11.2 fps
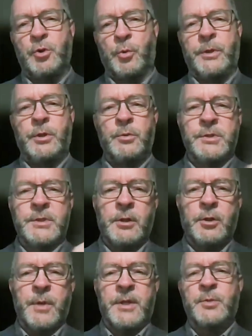So
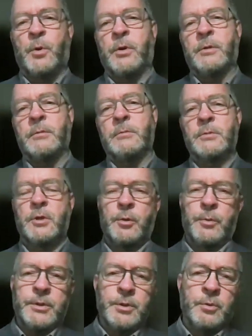reducing the transport, going to